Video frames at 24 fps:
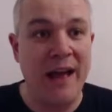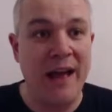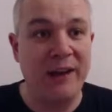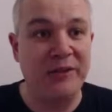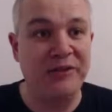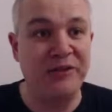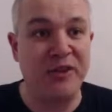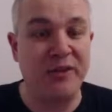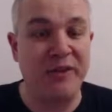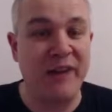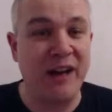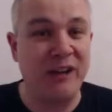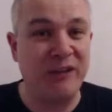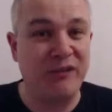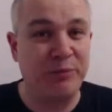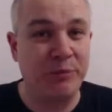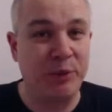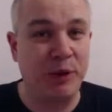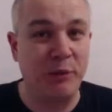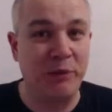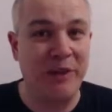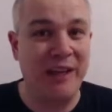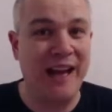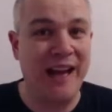Estevao is
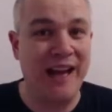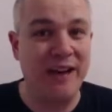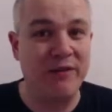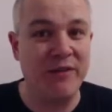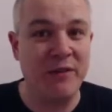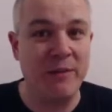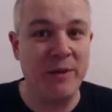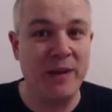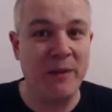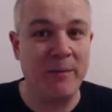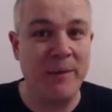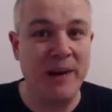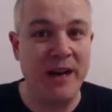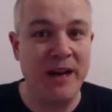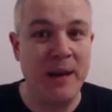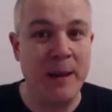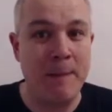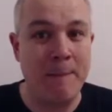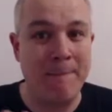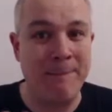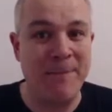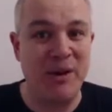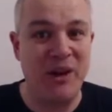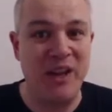probably ahead of him at the minute,